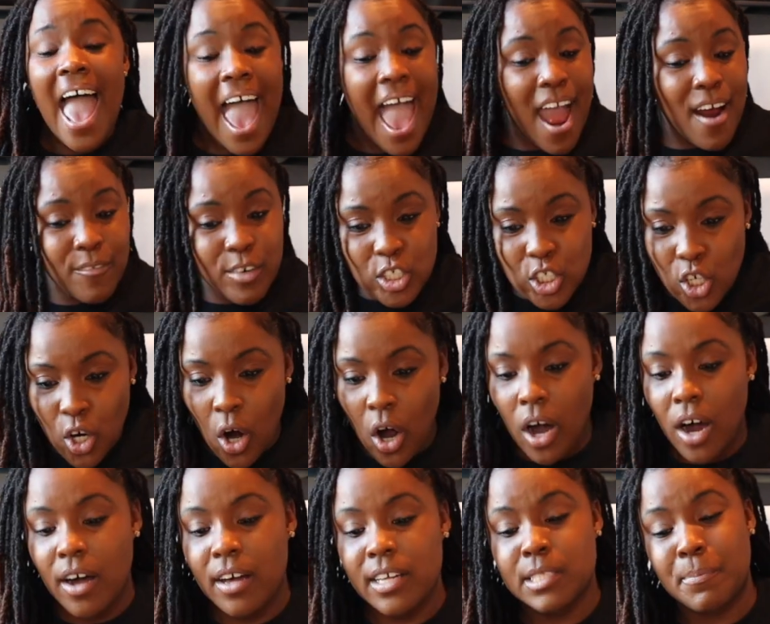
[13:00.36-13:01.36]
average
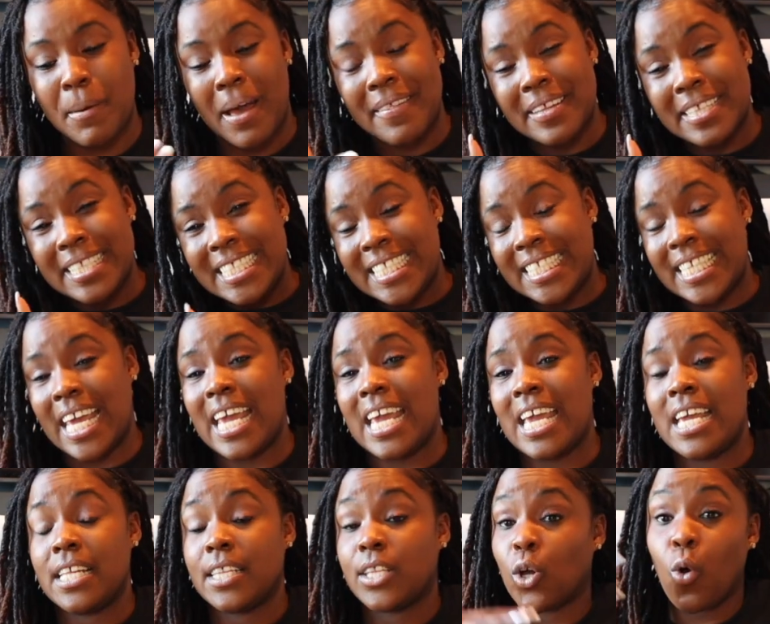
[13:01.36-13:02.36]
cost by the
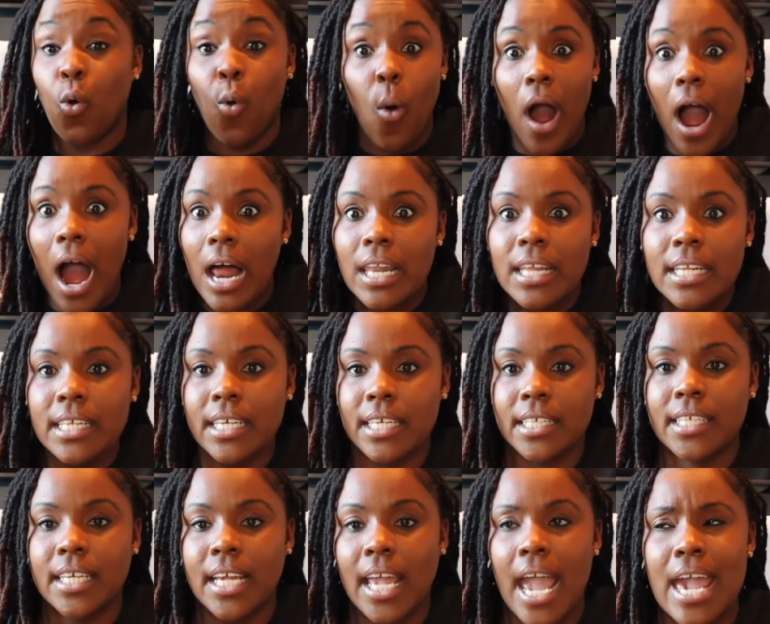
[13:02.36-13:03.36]
state, the quality
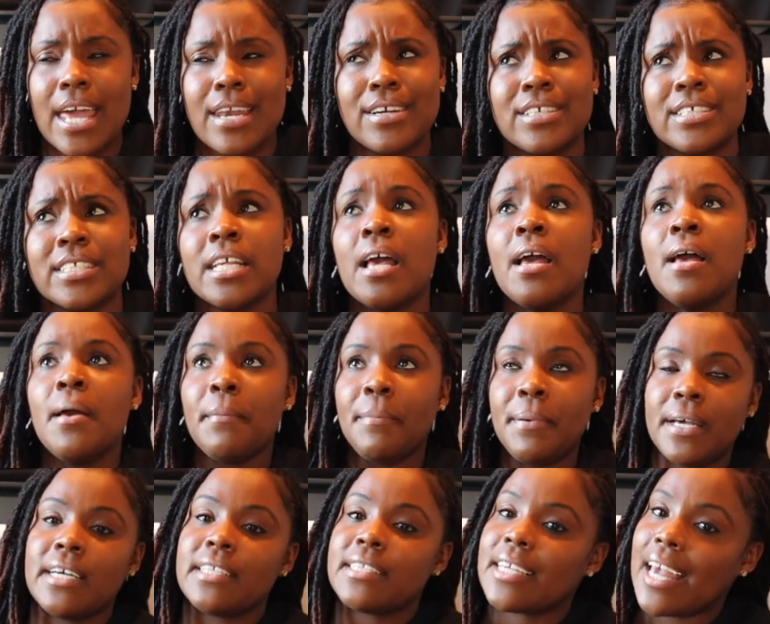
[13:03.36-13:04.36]
indicators,
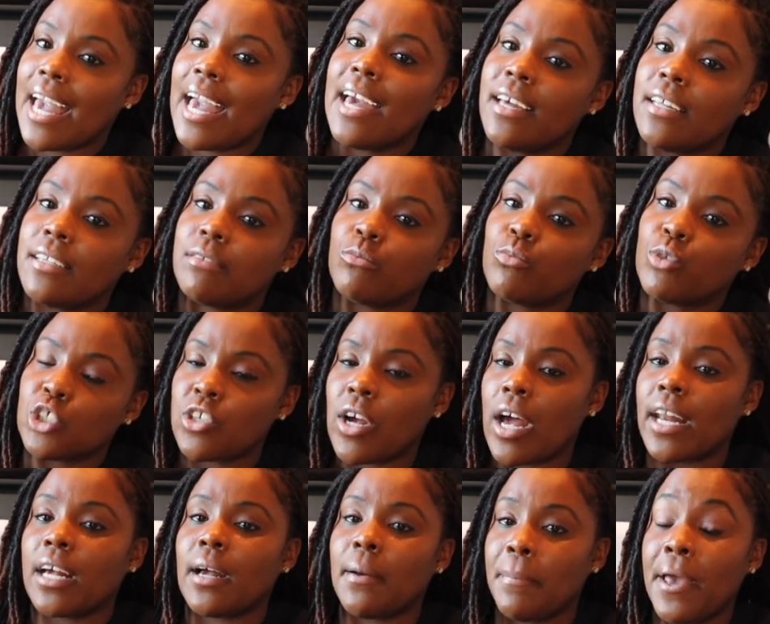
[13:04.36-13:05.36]
because again, we're
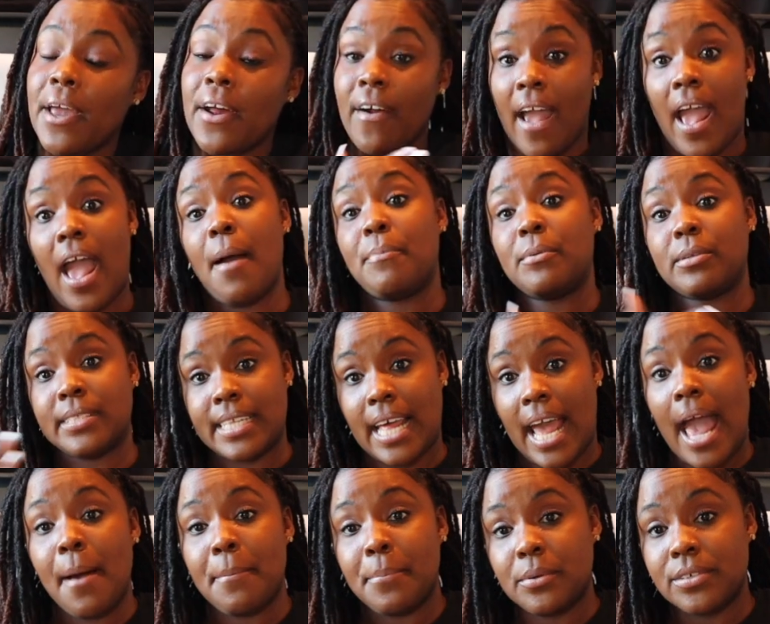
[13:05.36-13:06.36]
trying to compare apples to
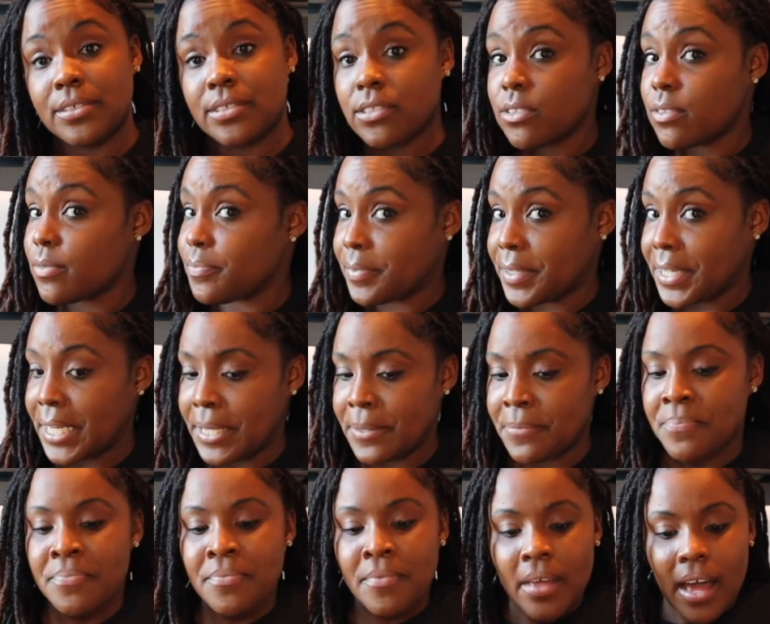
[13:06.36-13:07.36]
apples,
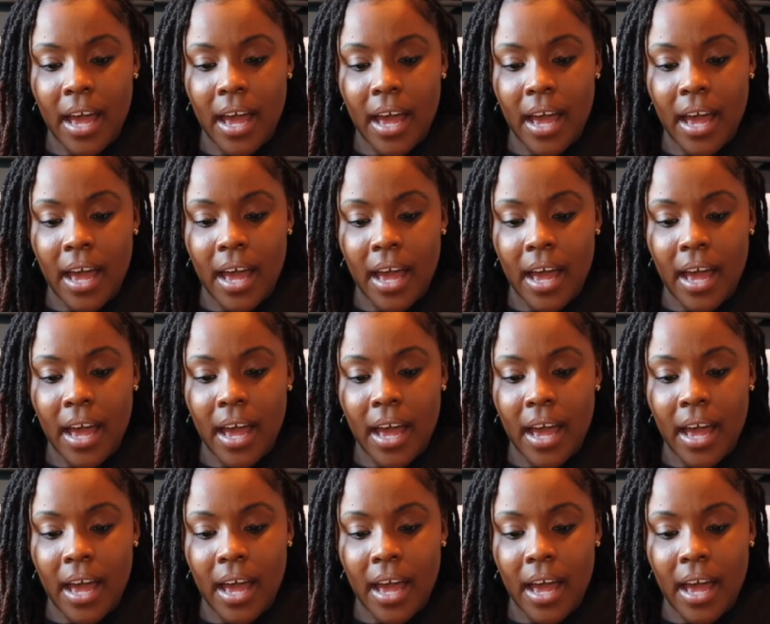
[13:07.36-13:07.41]
right?